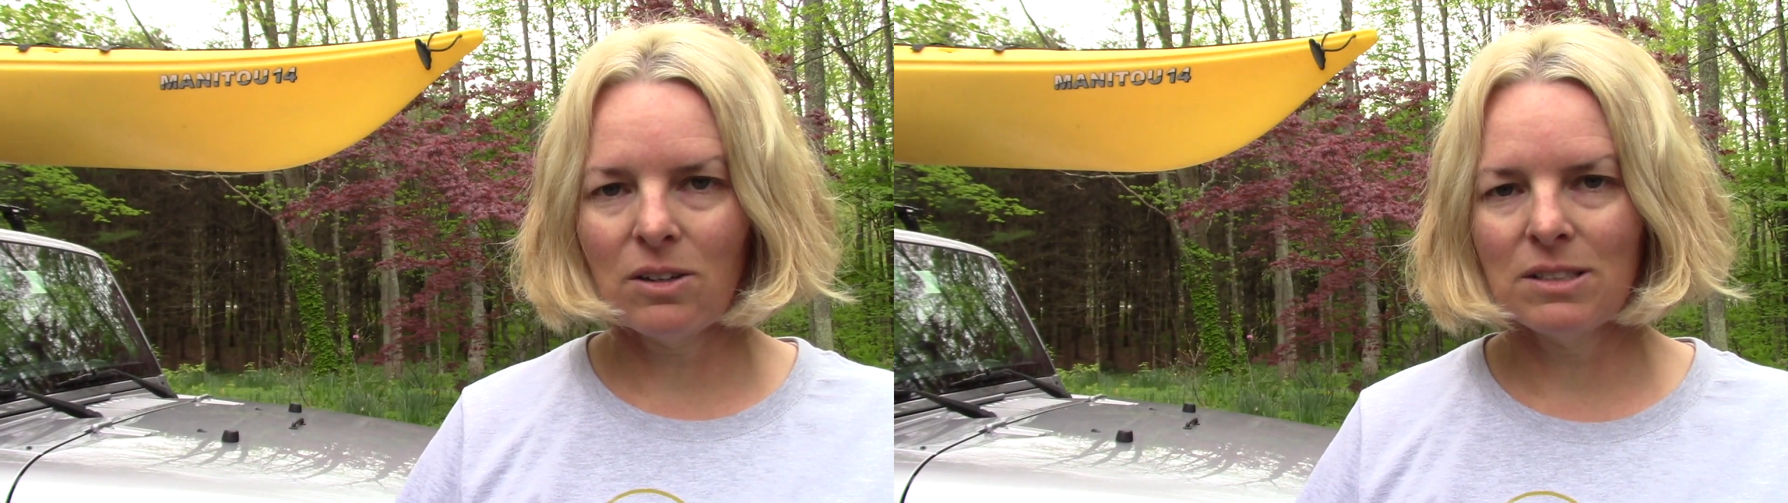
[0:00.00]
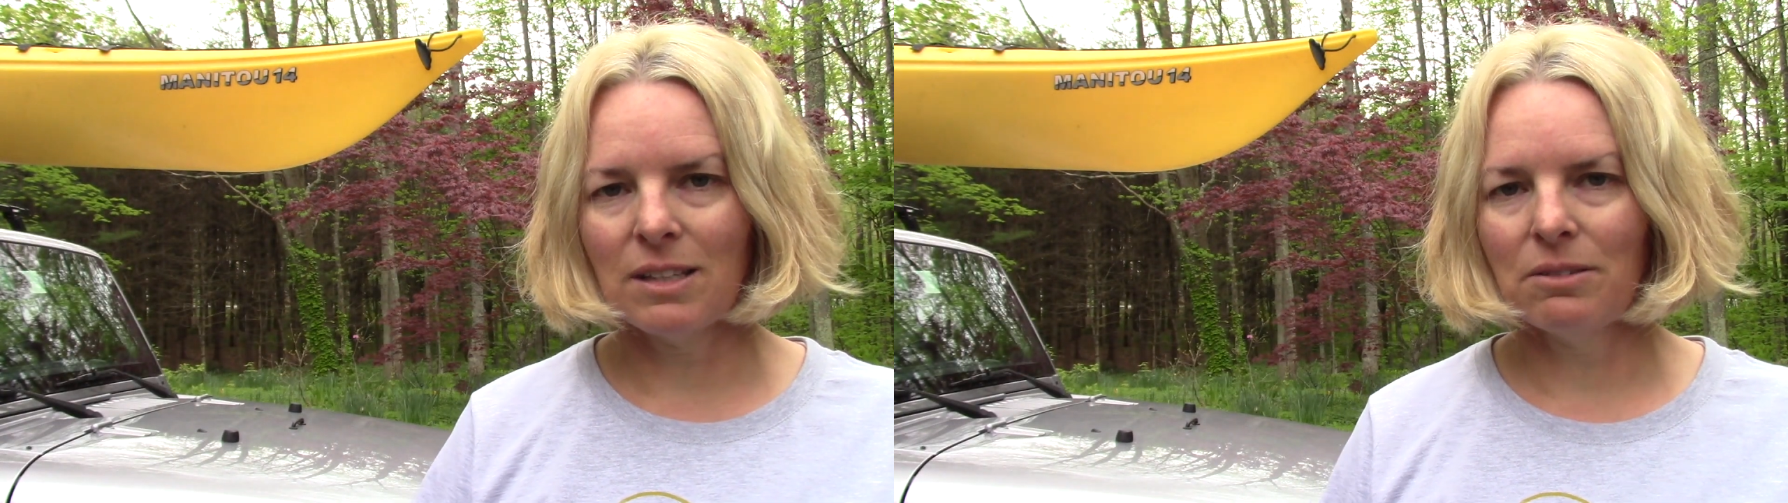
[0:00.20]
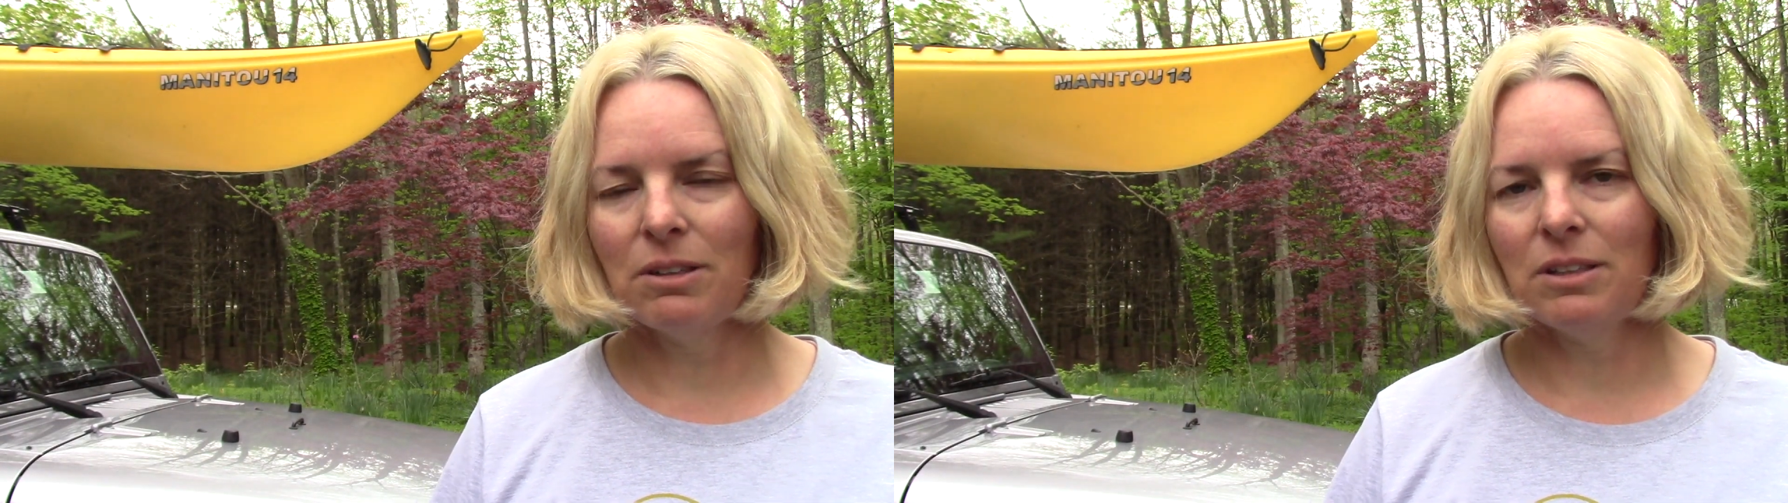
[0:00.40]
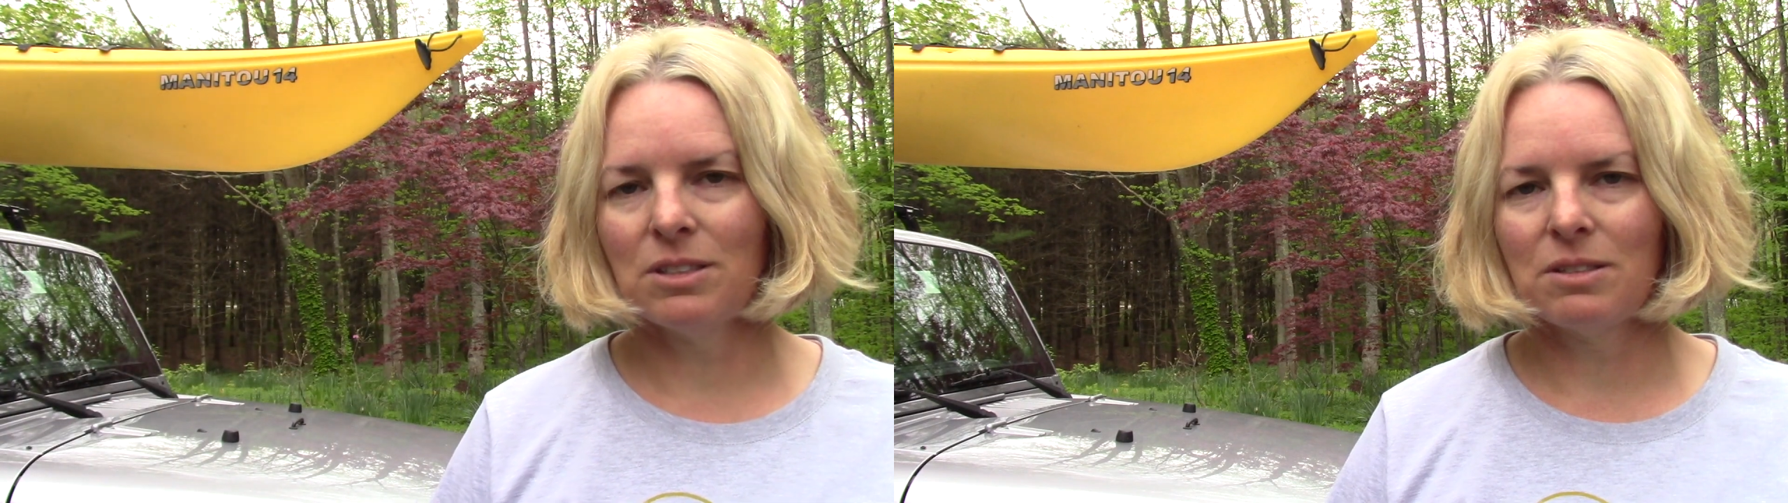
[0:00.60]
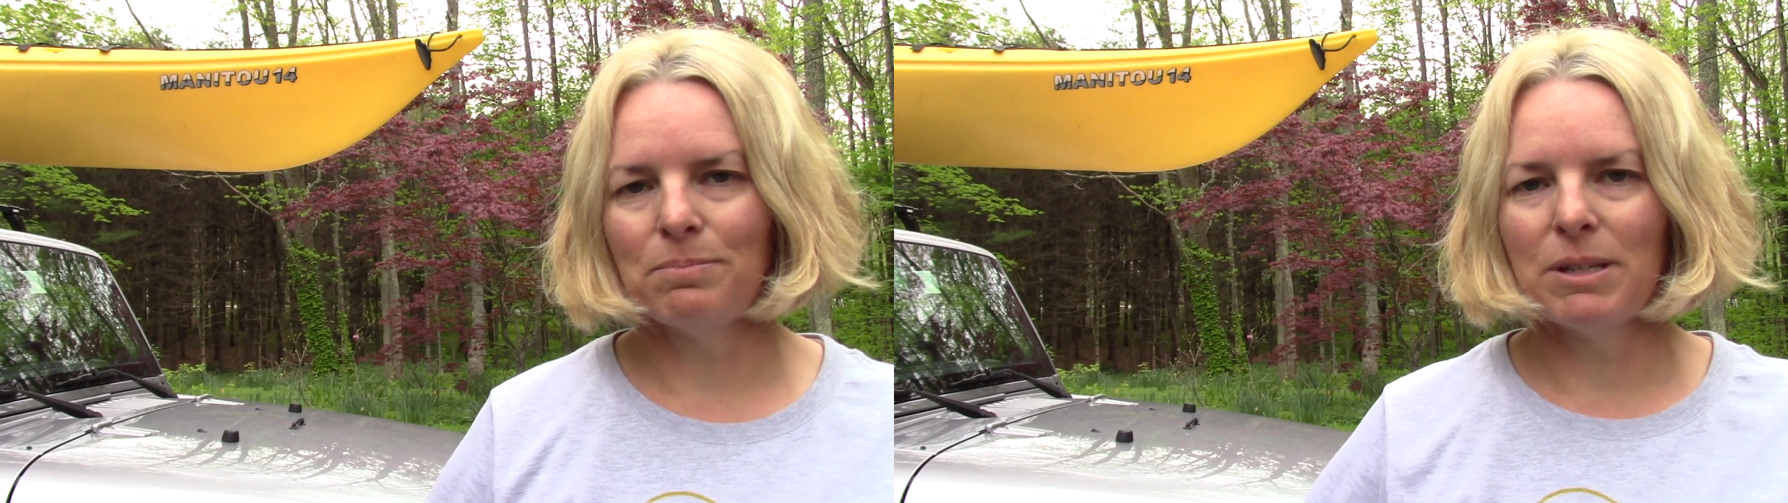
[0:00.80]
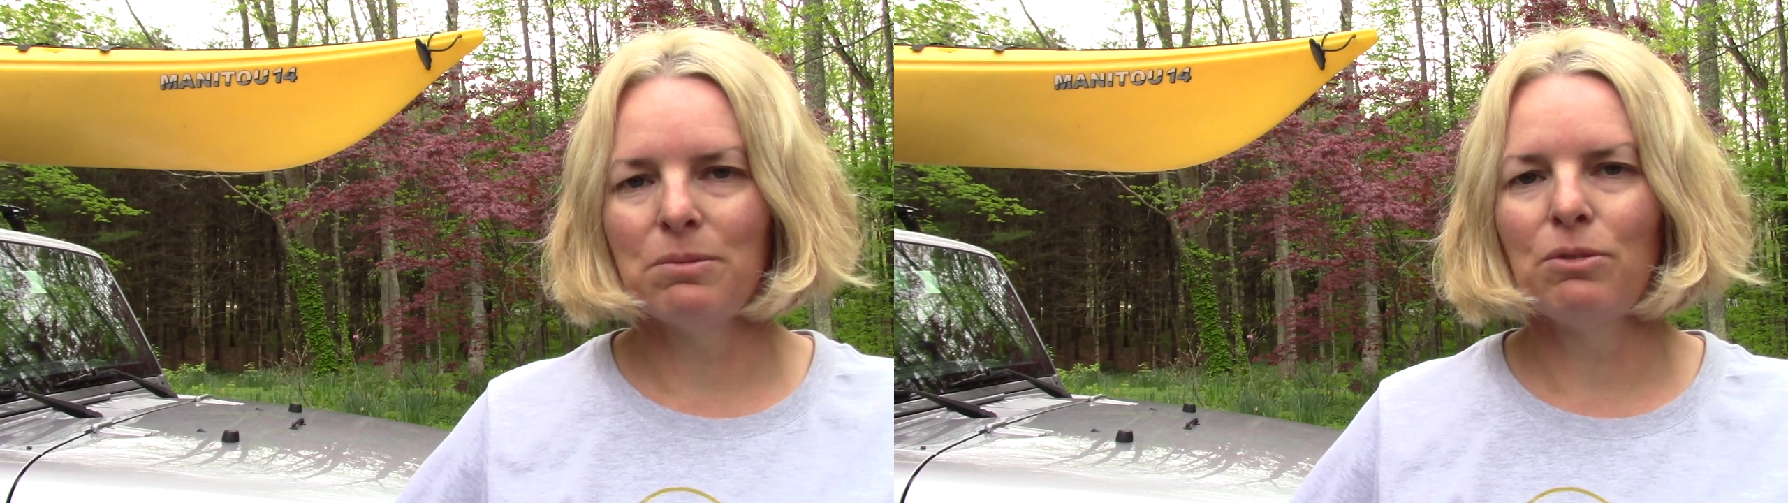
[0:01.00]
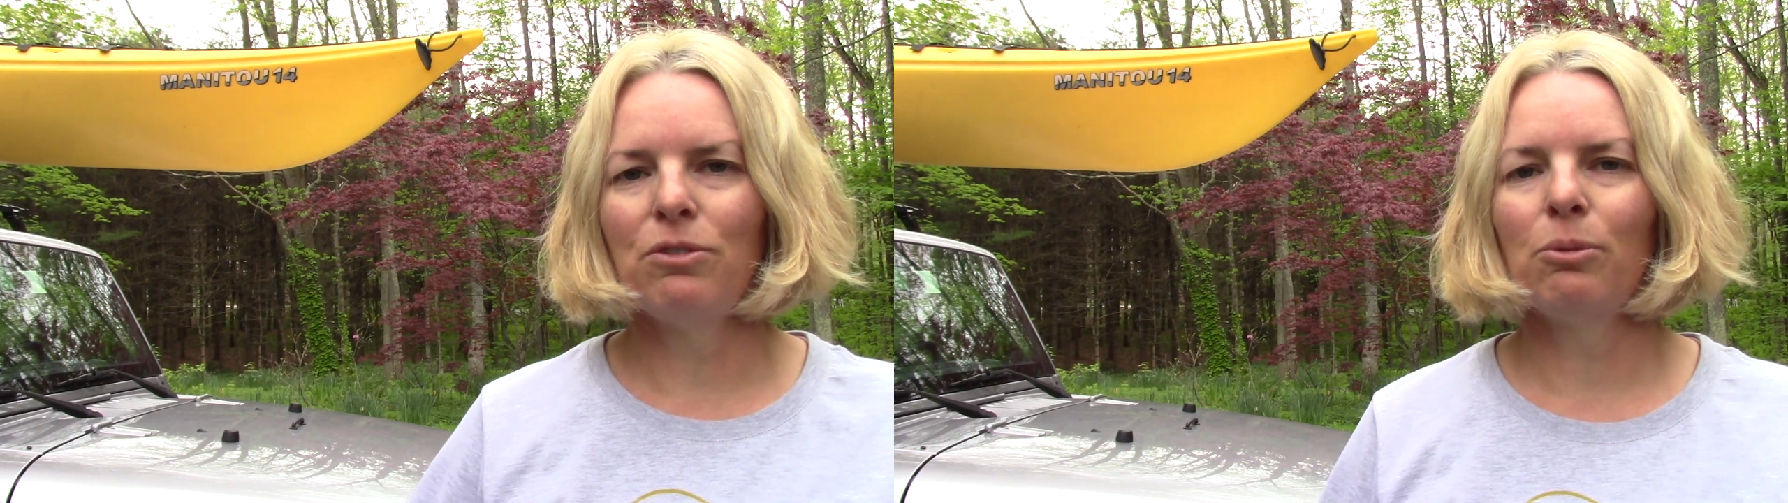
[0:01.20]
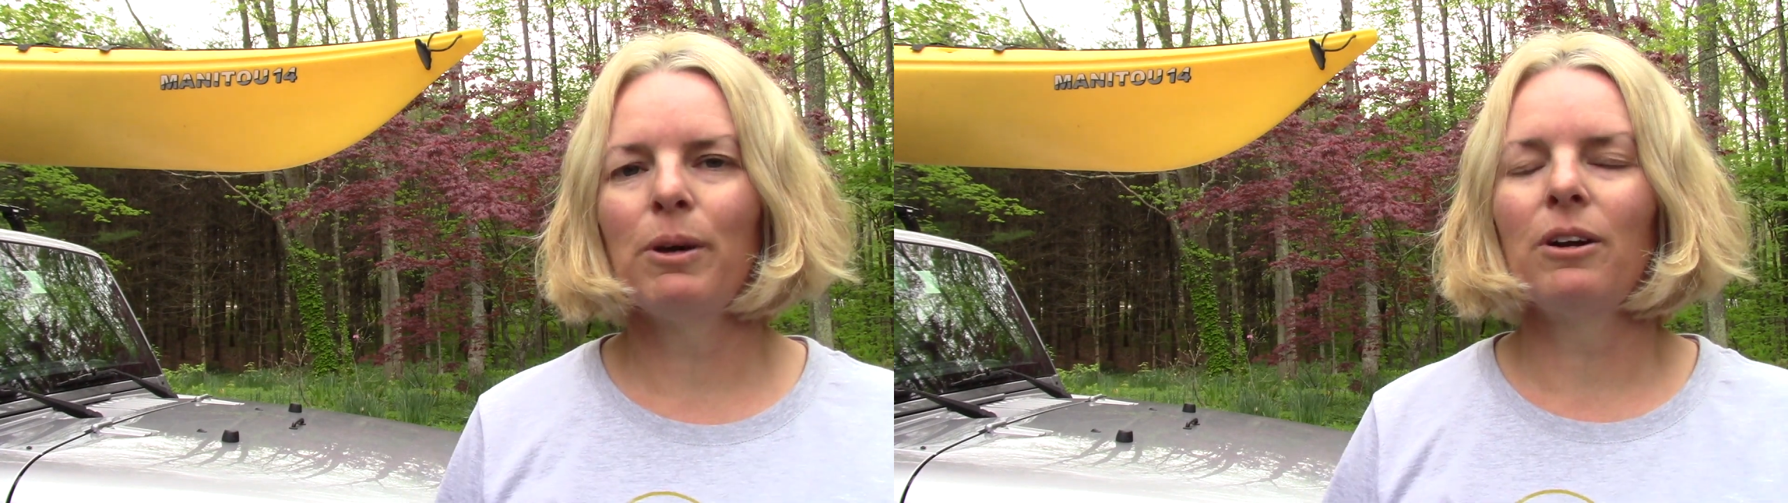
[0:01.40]
because that really just makes me
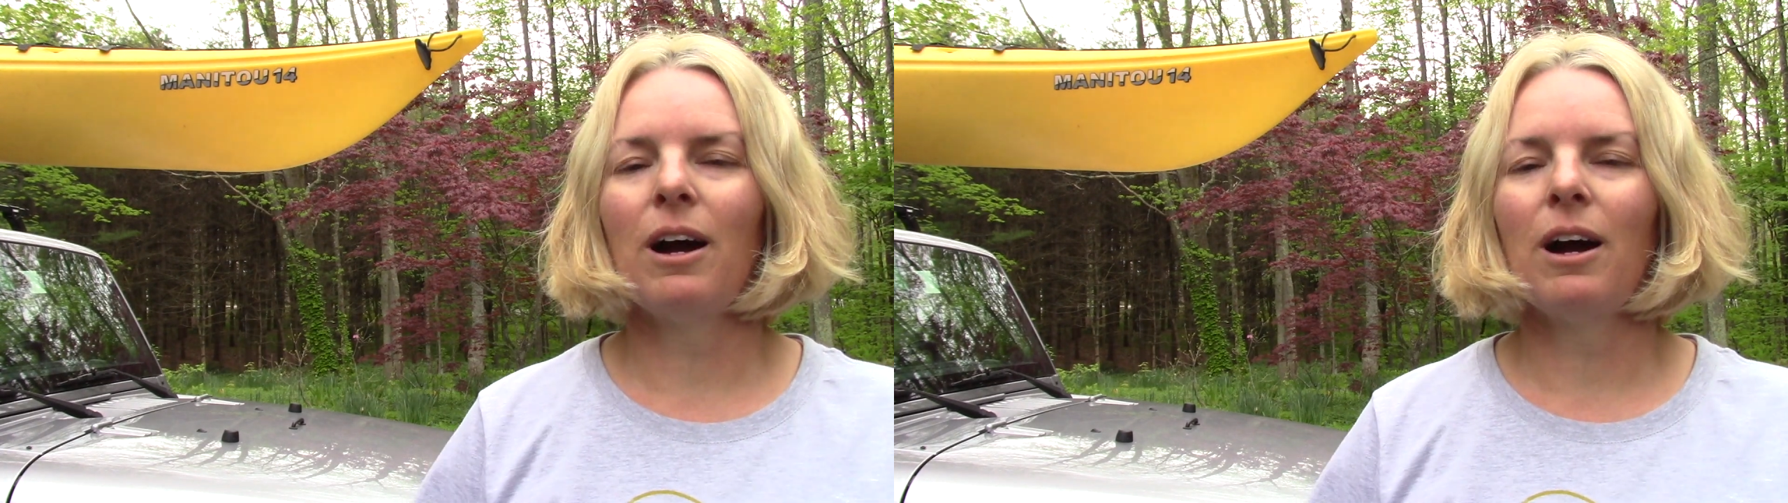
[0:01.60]
feel better.